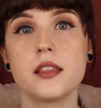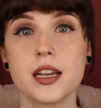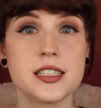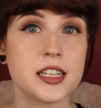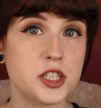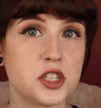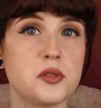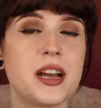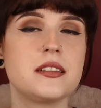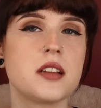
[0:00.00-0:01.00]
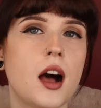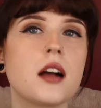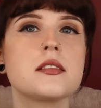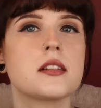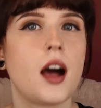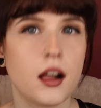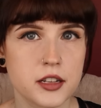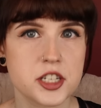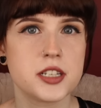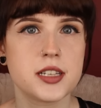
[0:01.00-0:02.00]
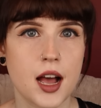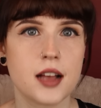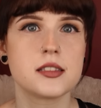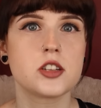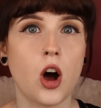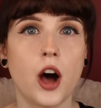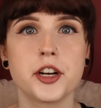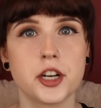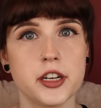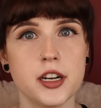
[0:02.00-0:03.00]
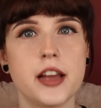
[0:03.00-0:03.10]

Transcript: They did do a toxicology test on her,